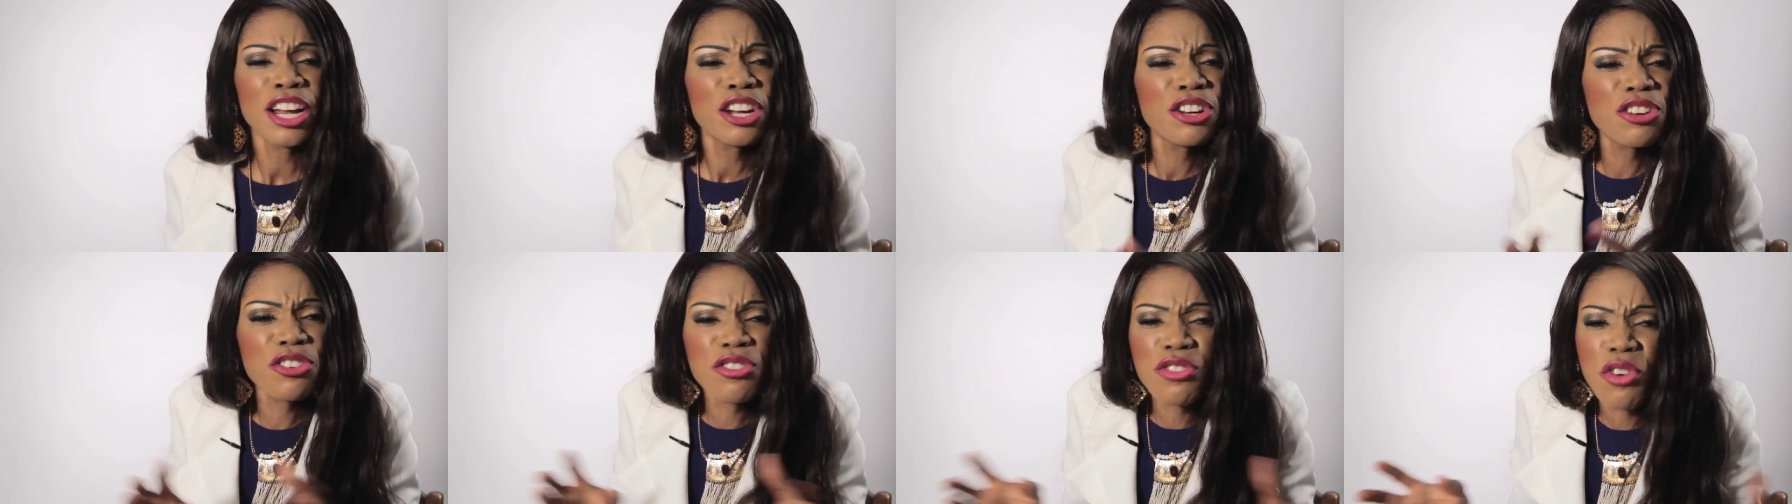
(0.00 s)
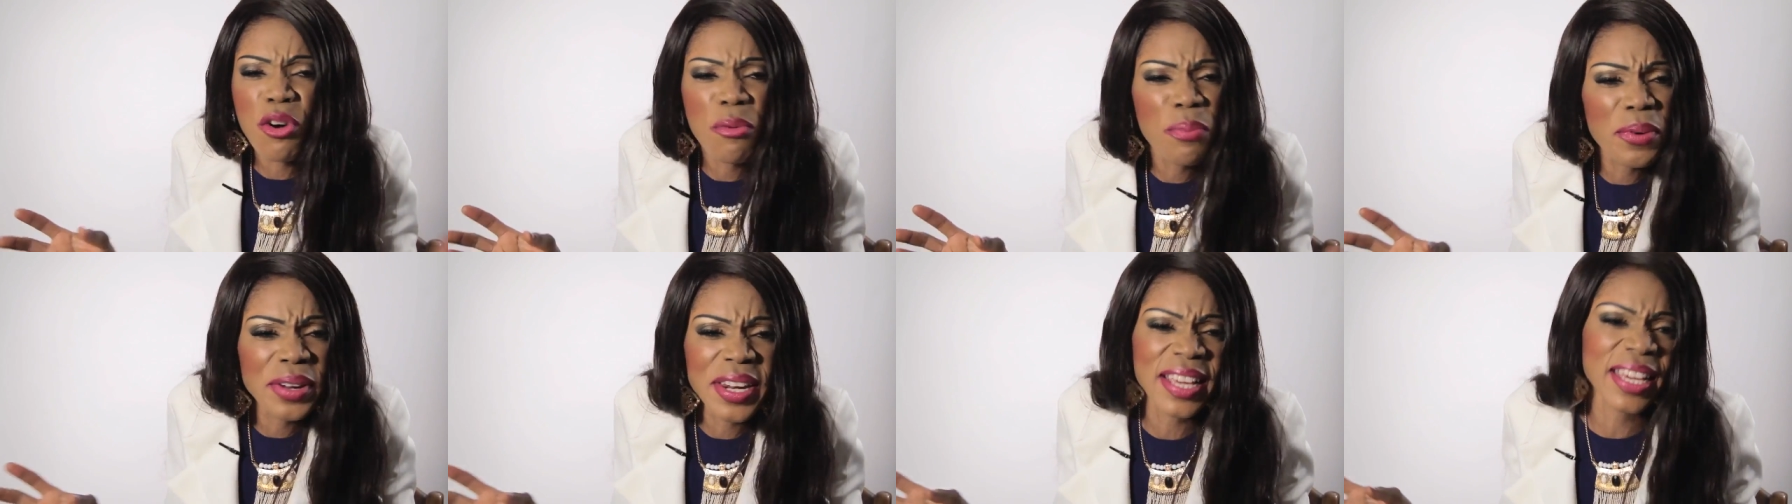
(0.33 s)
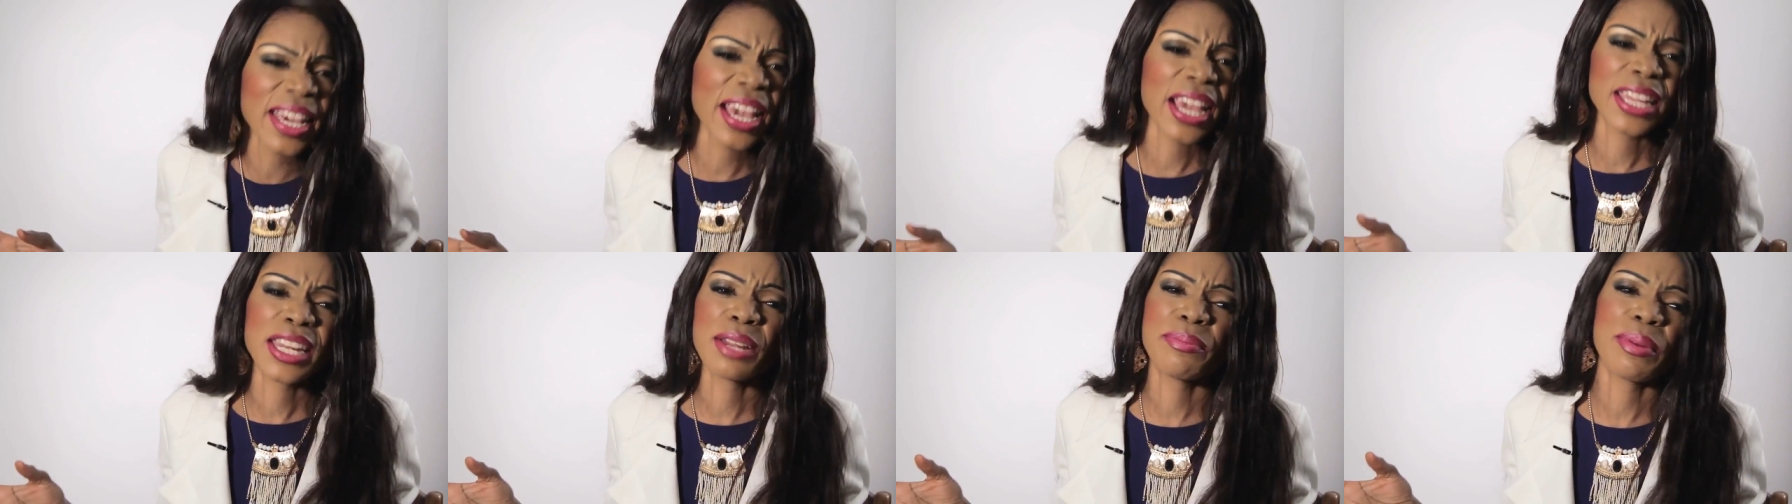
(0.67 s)
Nobody
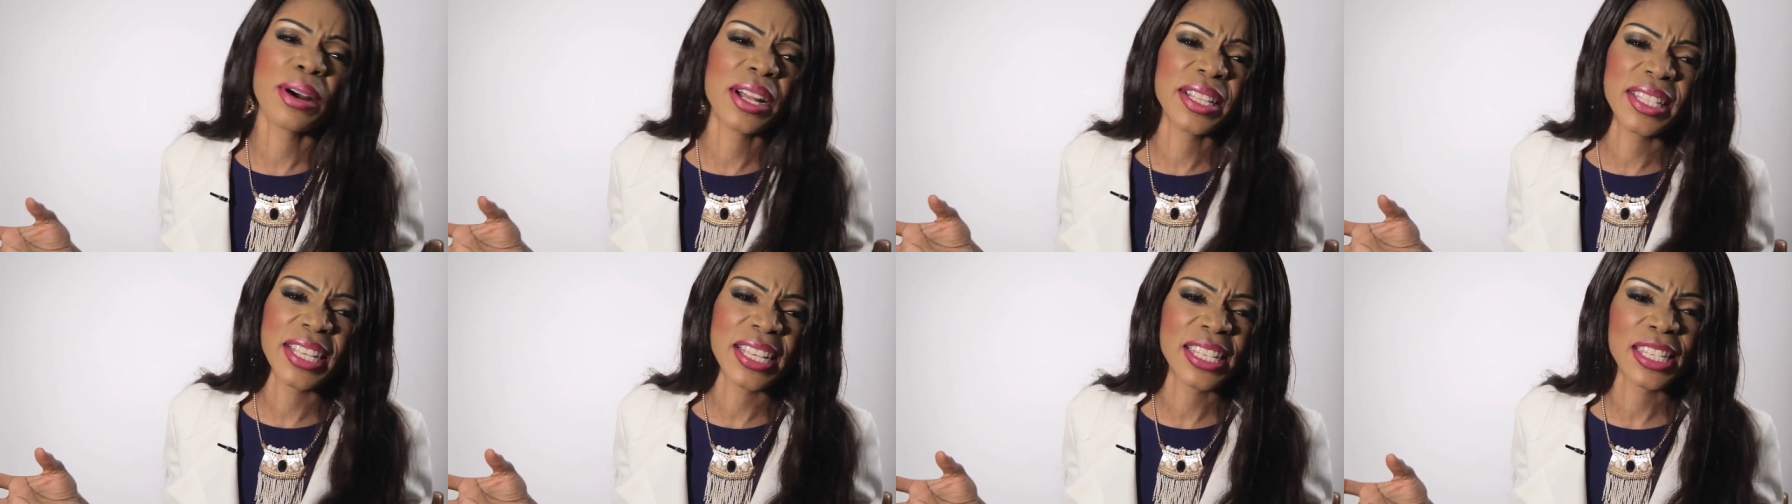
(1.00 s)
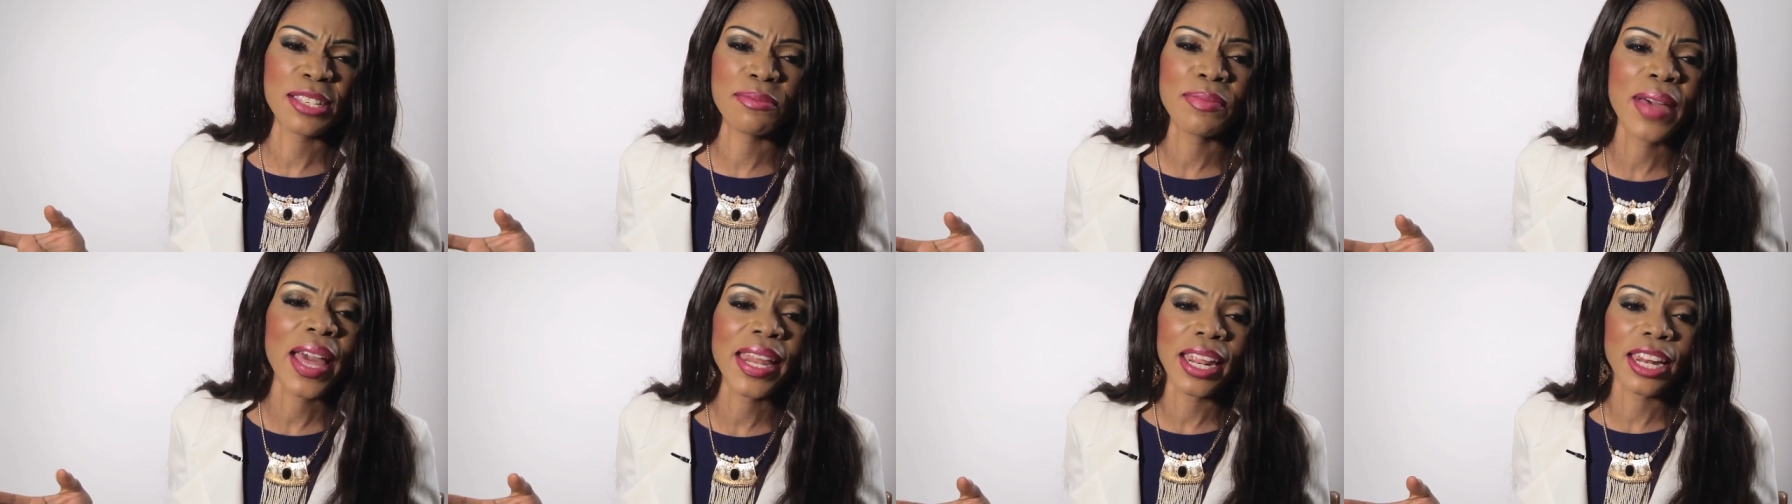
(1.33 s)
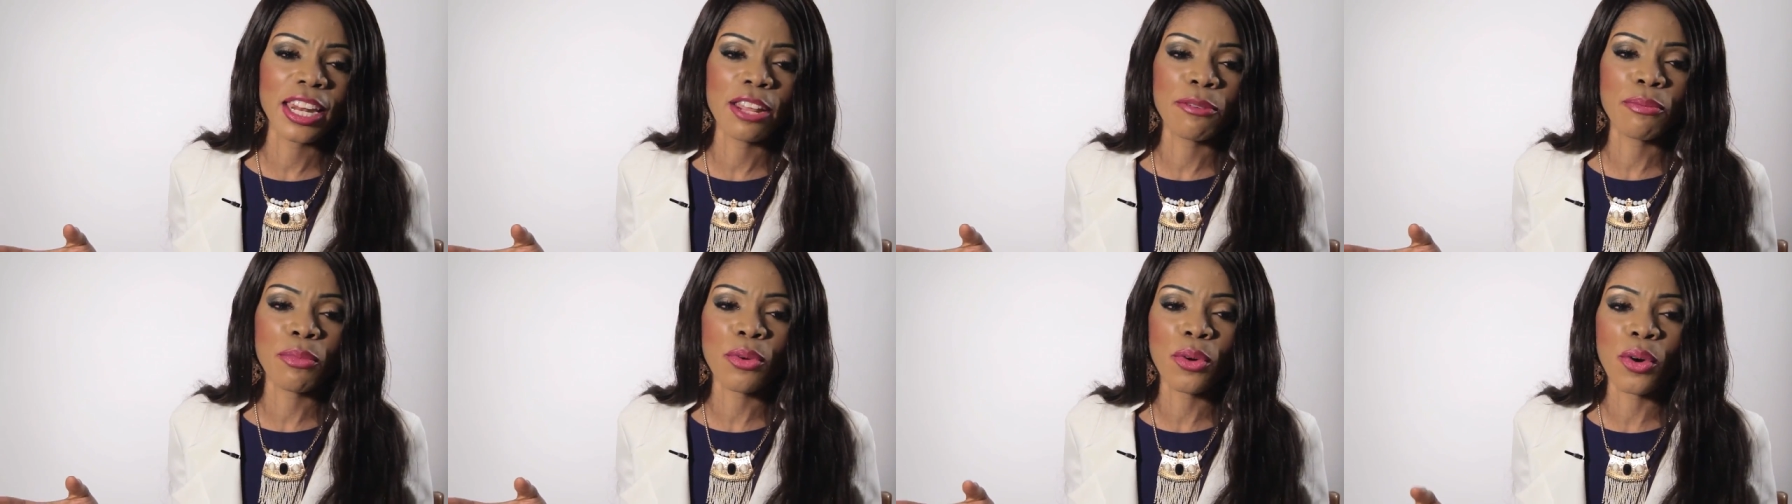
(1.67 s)
cared about this man
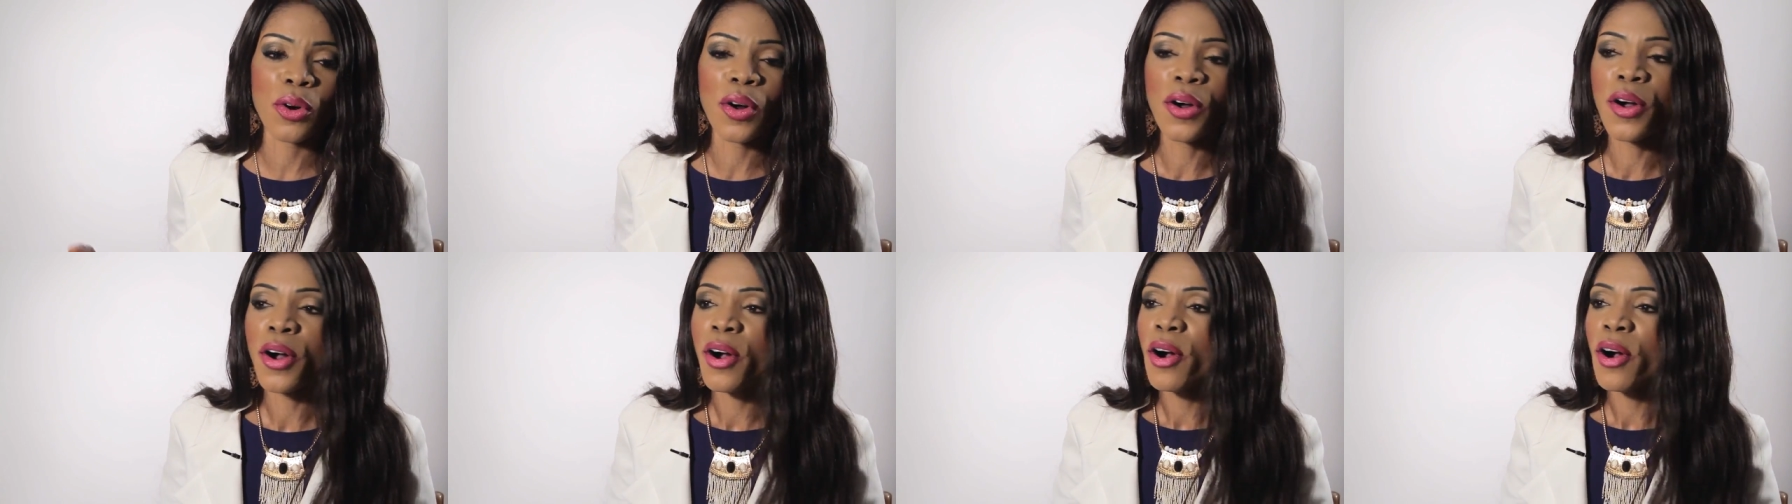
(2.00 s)
anymore.